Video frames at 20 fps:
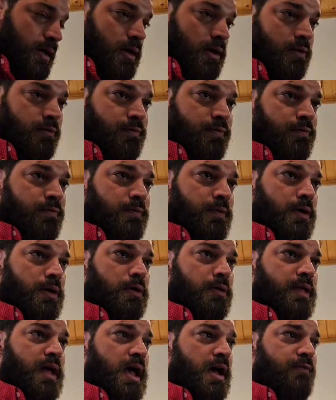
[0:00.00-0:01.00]
of
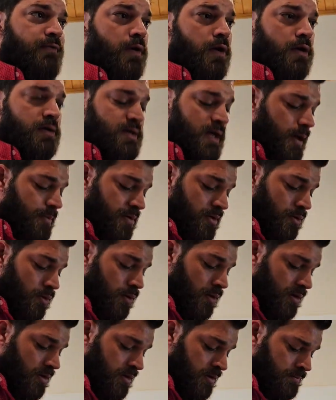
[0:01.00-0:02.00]
the FR type
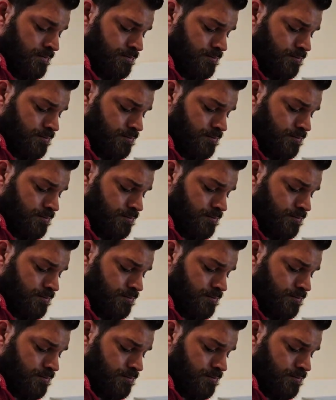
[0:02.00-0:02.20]
stores,